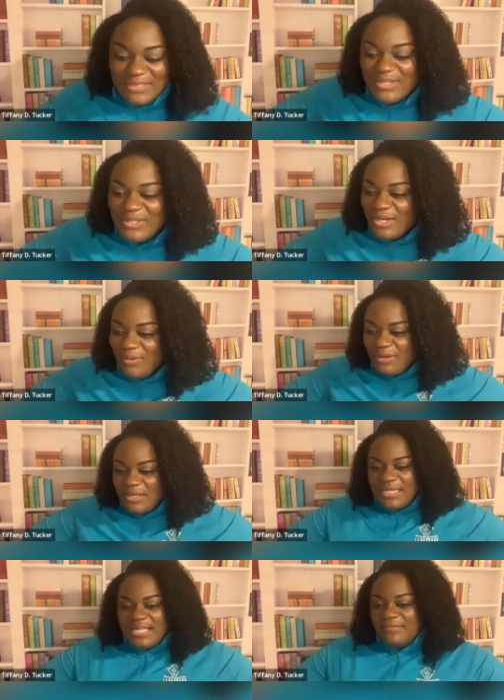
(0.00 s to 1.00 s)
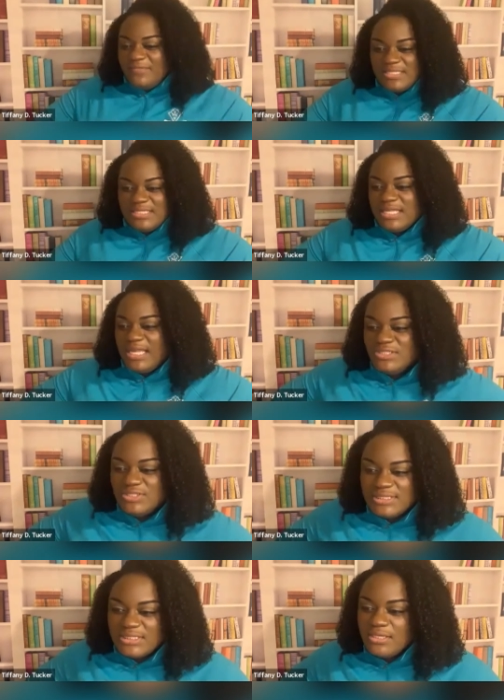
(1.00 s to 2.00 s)
we're in the infancy
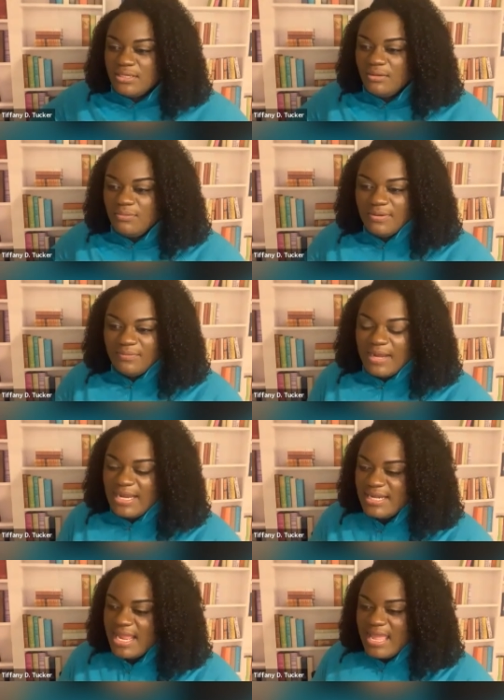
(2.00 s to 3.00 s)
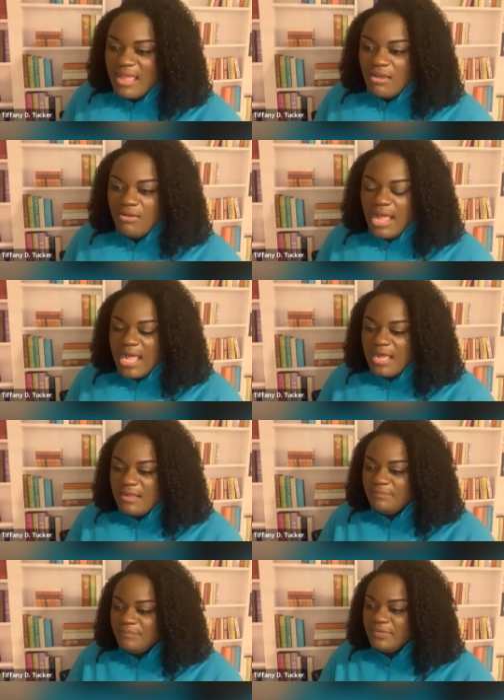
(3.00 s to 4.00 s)
stages. You know, we're right now.
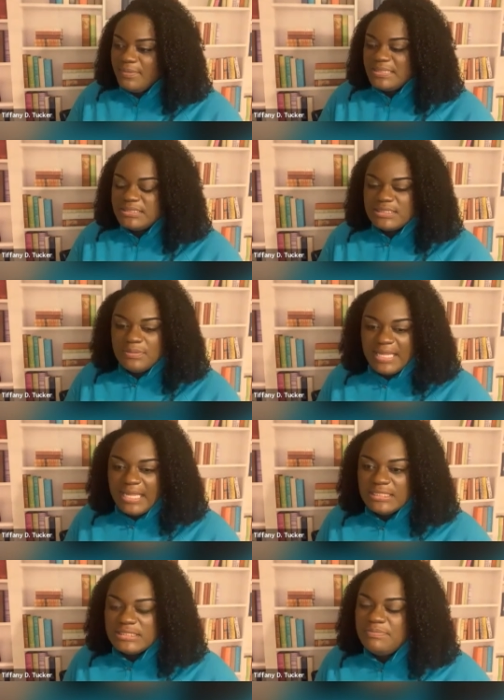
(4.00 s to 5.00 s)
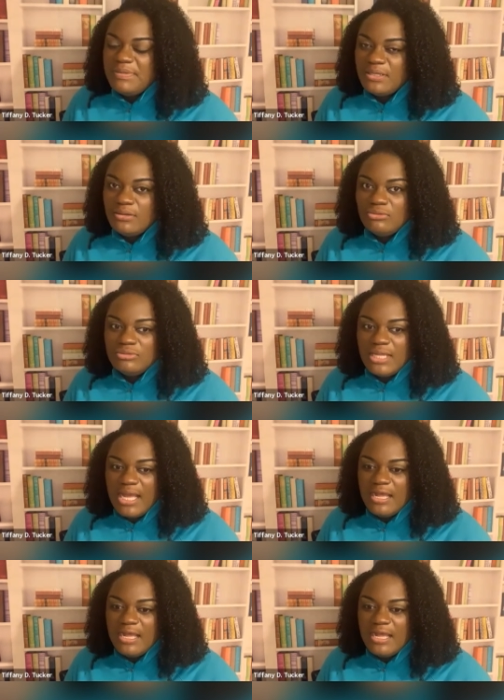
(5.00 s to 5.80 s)
Business plan is built.